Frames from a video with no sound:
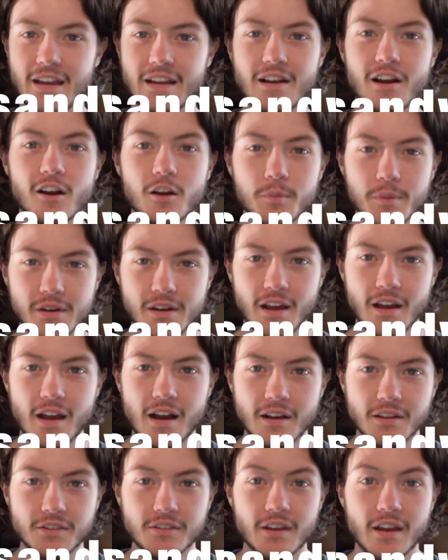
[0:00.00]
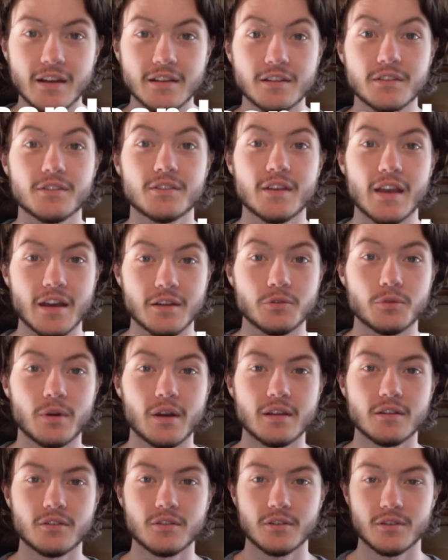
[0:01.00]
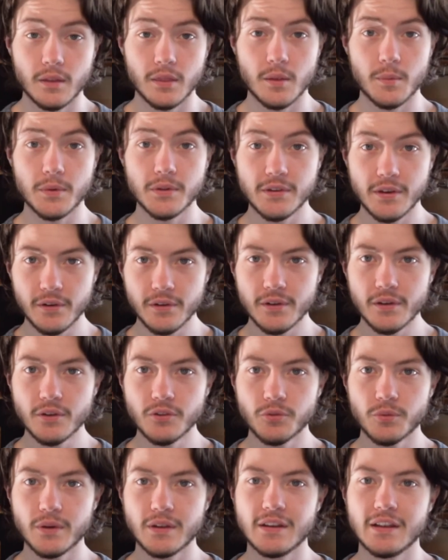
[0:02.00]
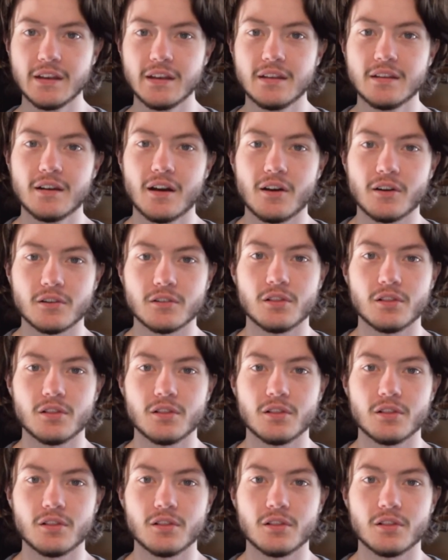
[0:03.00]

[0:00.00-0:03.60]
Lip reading: a carbon dioxide sandwich. The materials we need are